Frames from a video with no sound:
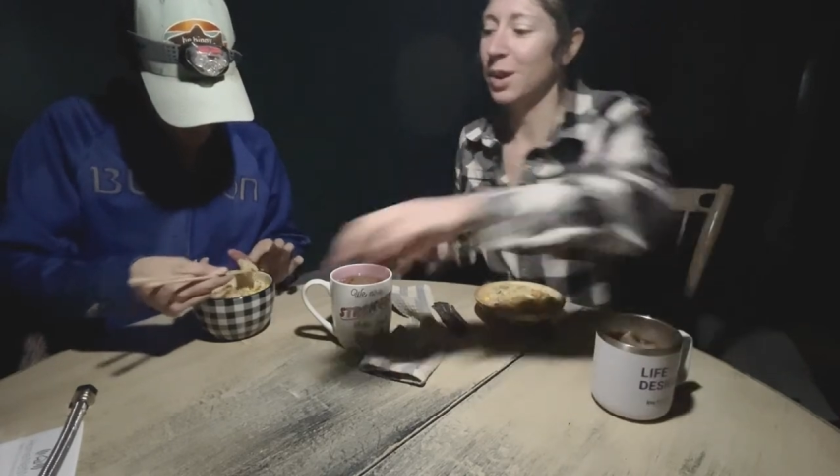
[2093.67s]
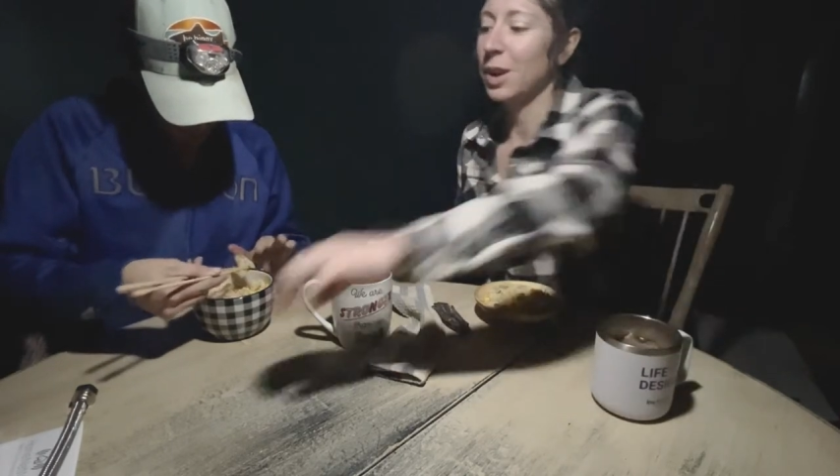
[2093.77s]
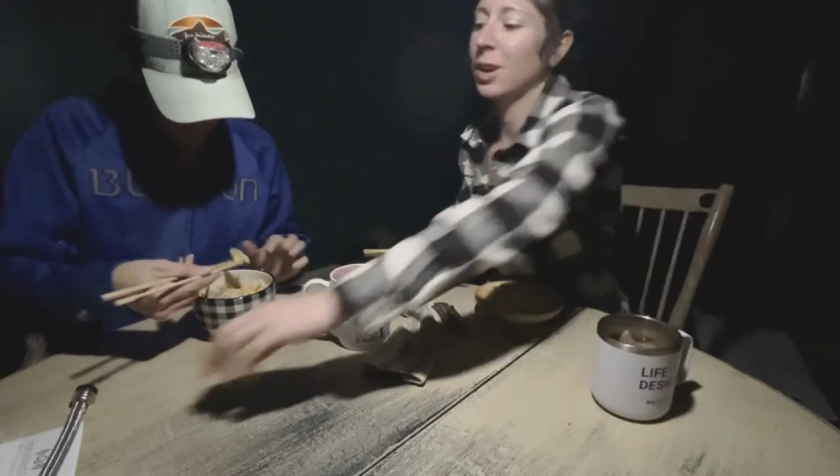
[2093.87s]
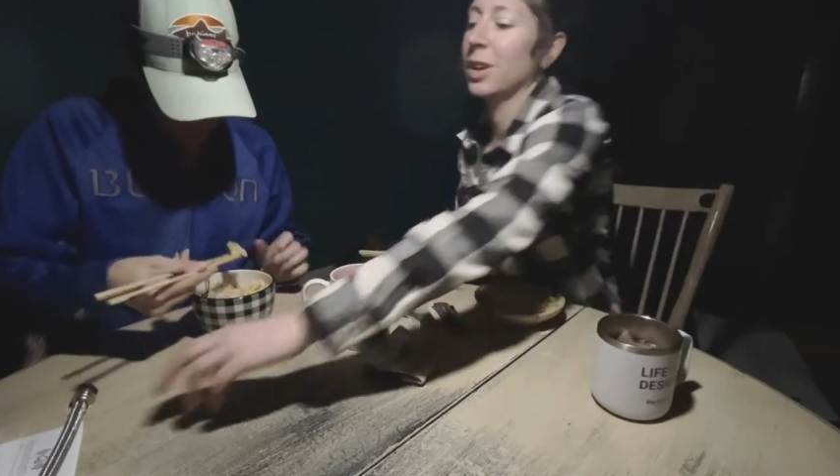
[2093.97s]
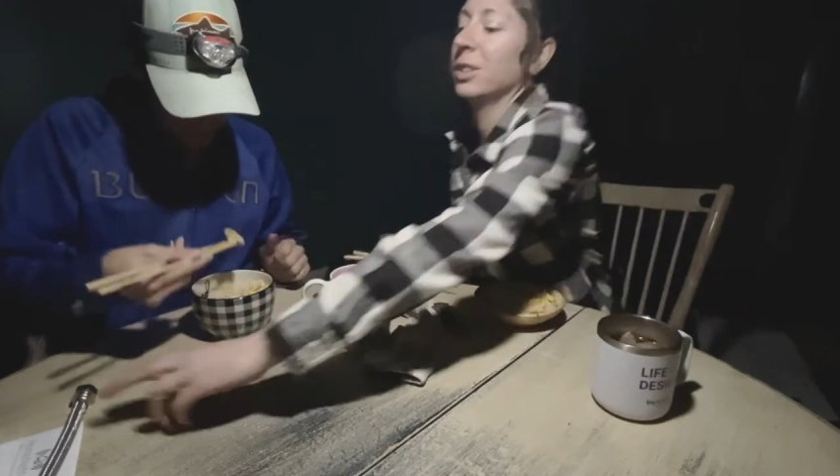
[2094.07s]

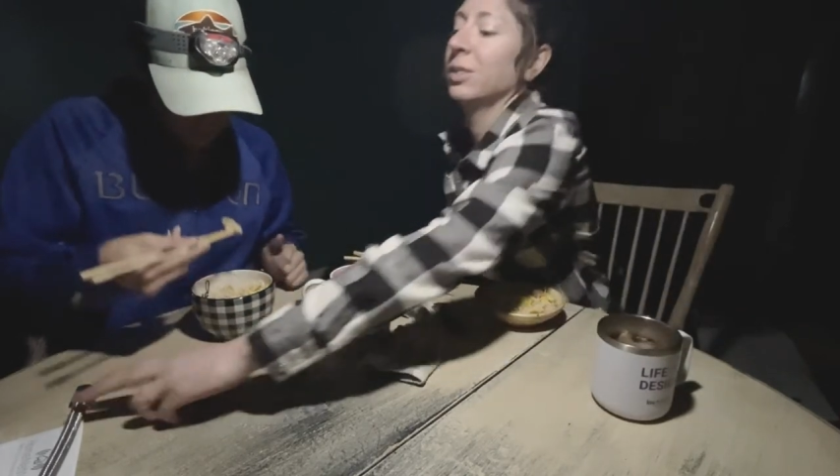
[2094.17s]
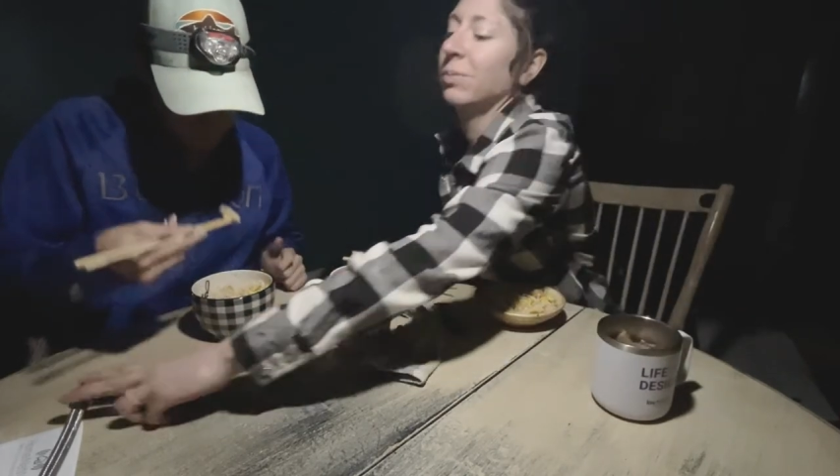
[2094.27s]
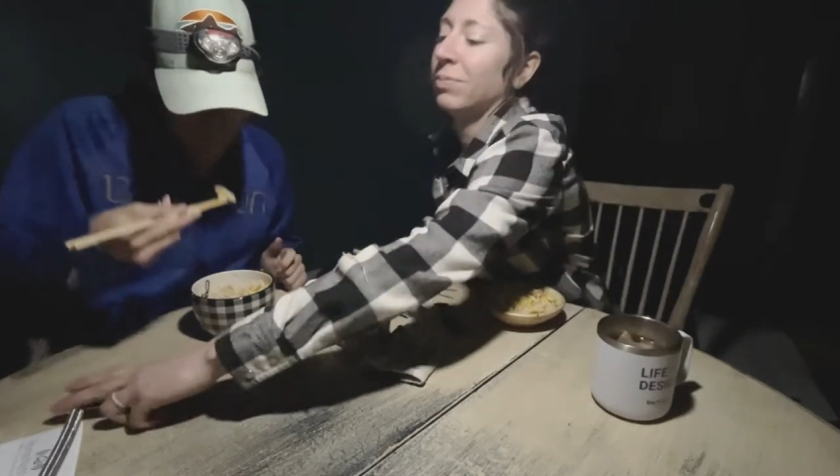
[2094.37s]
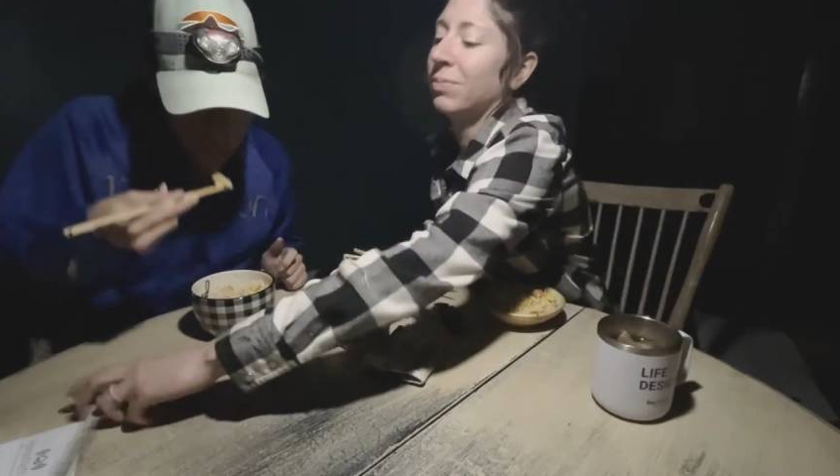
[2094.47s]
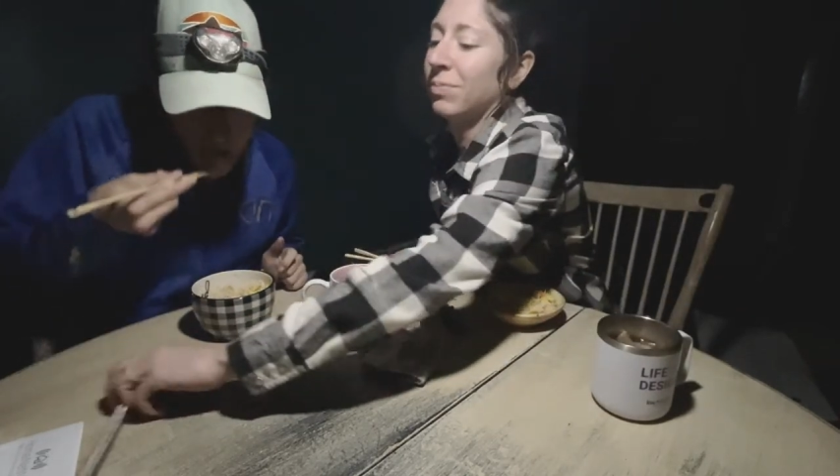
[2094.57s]
our
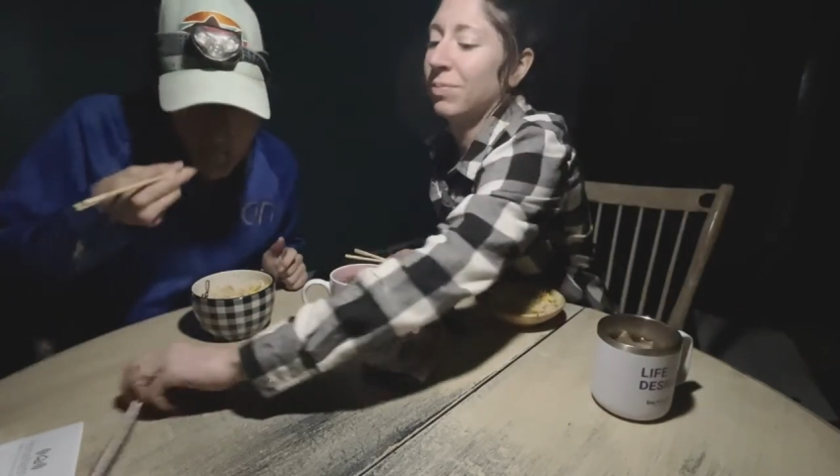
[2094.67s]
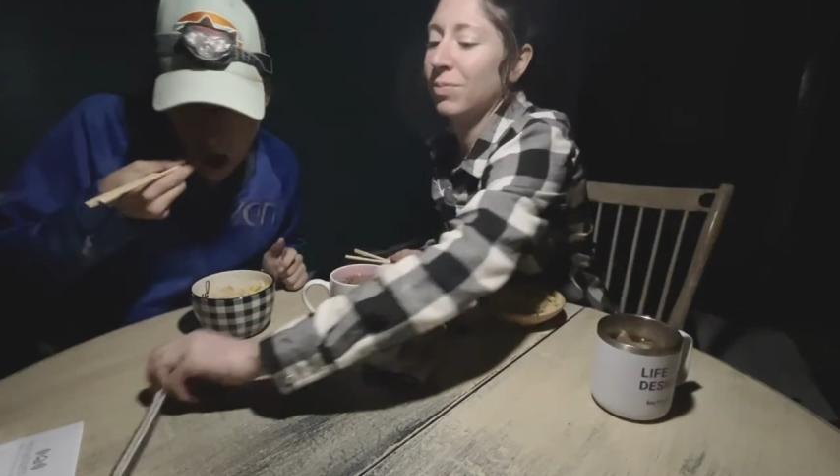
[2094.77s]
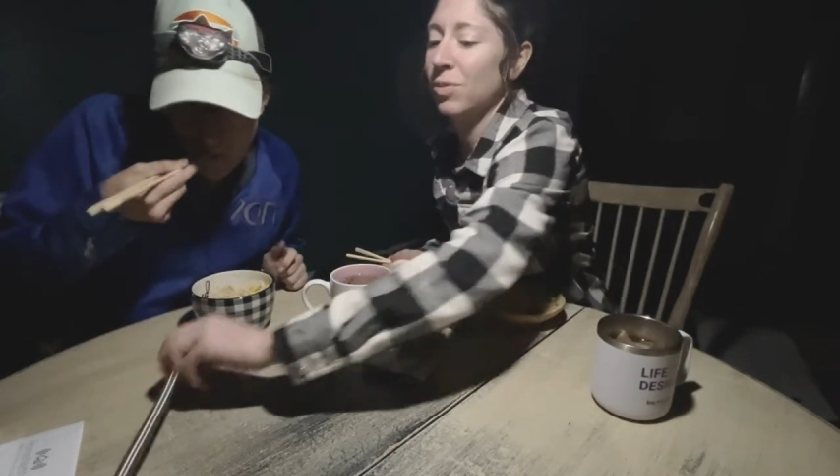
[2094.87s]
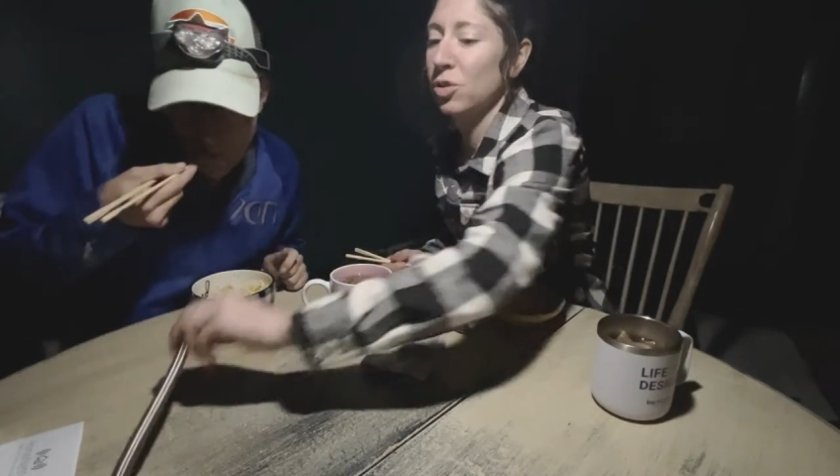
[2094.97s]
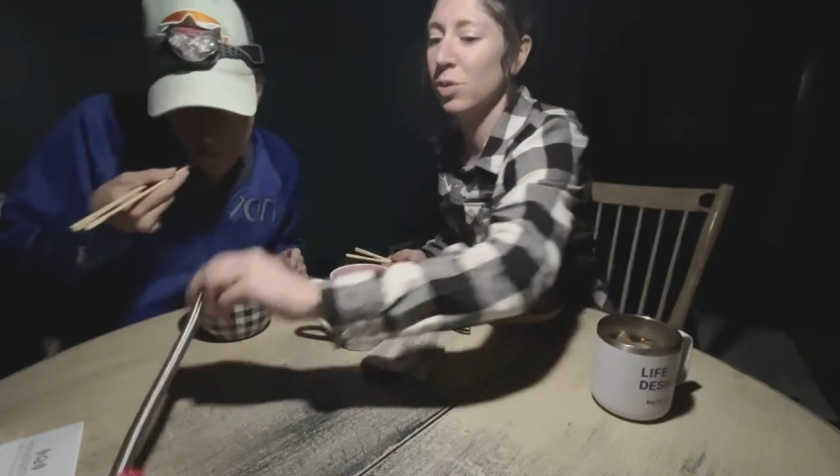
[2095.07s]

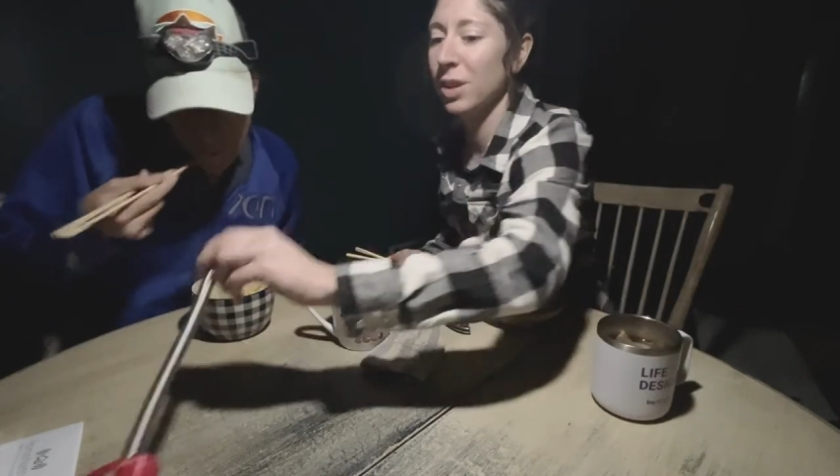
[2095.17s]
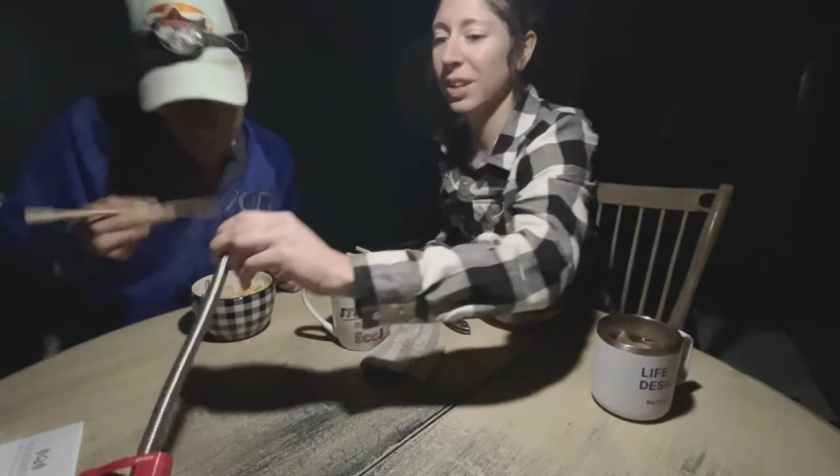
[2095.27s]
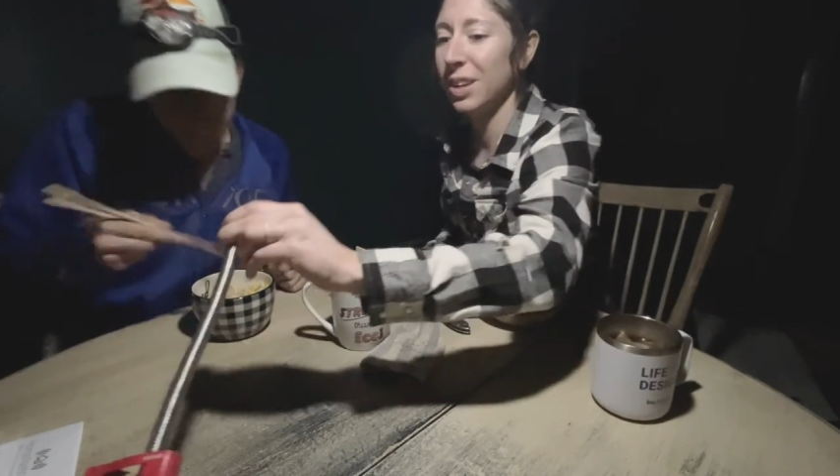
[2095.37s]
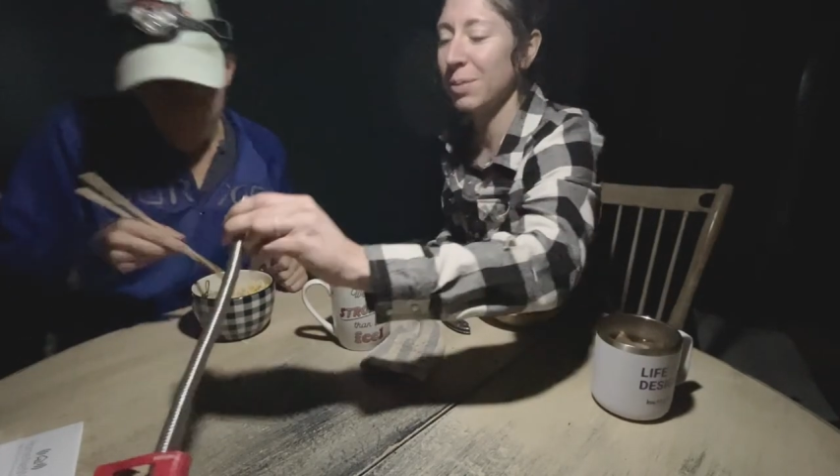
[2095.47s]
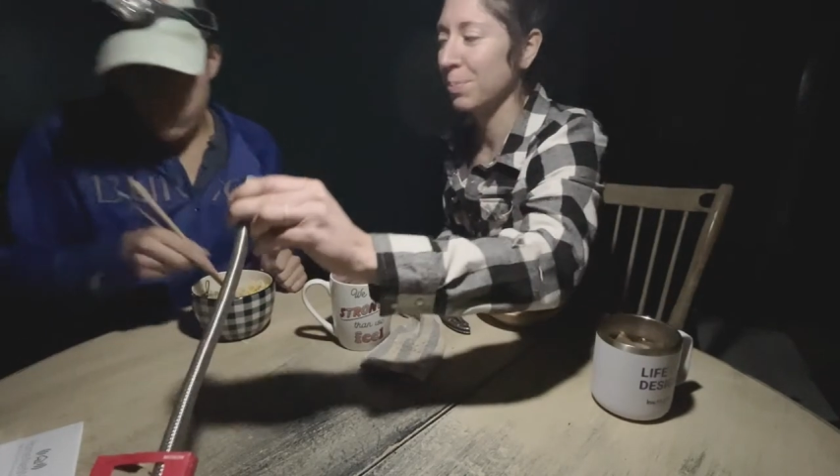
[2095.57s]
toilet